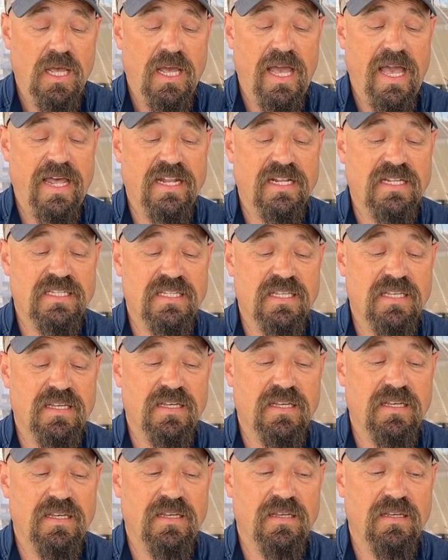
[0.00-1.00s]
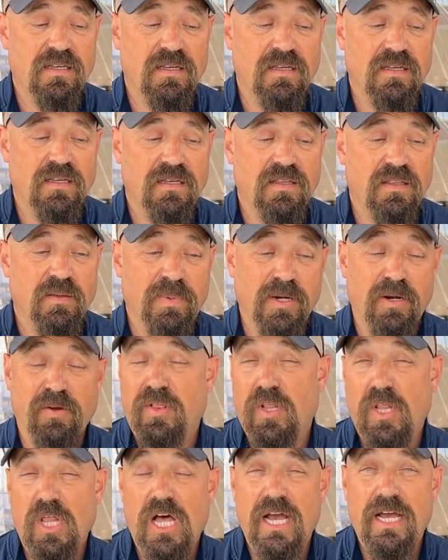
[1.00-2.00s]
and it's the bigger
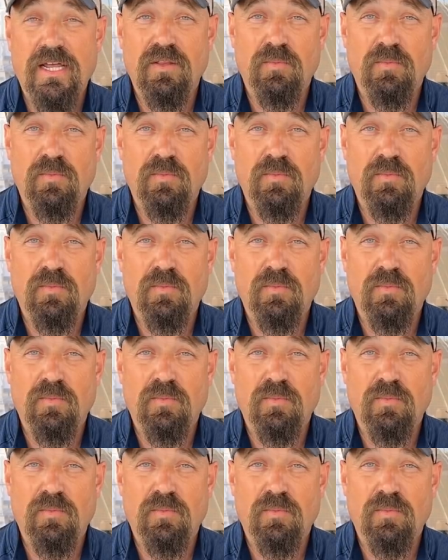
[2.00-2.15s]
the line,